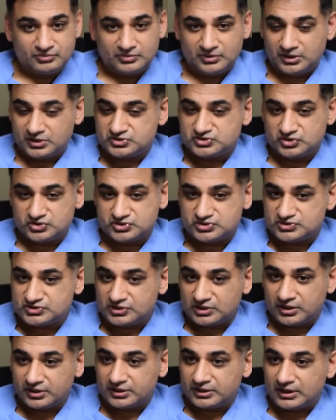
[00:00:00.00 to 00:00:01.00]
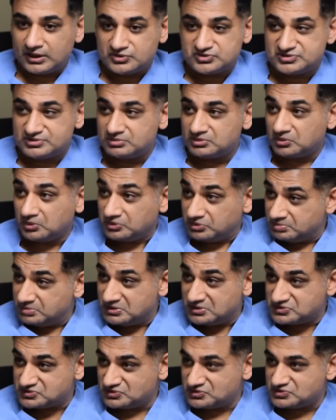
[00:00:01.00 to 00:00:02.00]
heart surgeons are, and how similar
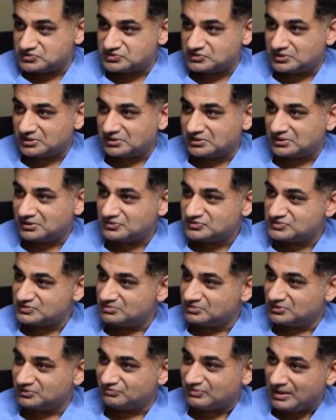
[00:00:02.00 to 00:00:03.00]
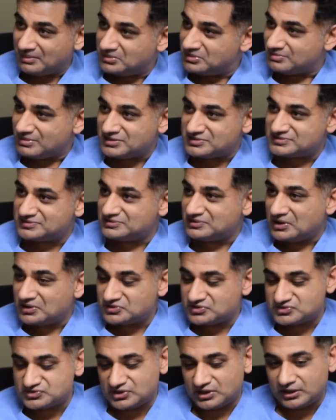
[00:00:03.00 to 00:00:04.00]
orthopedic surgeons are, and how similar family medicine
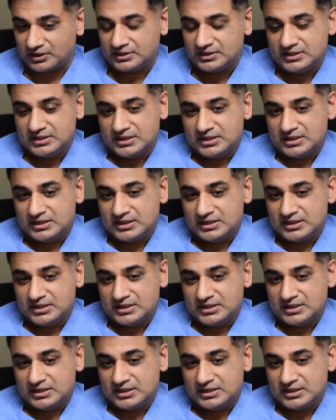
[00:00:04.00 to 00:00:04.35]
doctors are.